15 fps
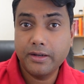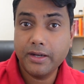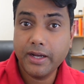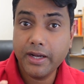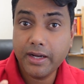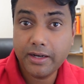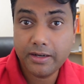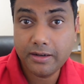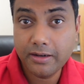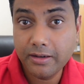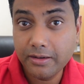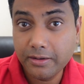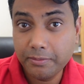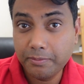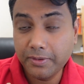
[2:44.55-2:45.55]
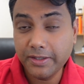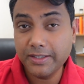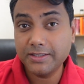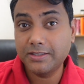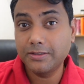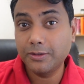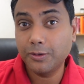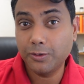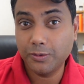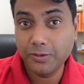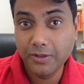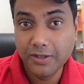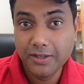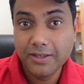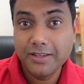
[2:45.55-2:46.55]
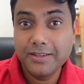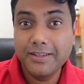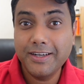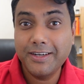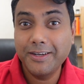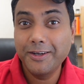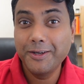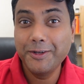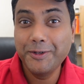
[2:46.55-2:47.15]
and please know that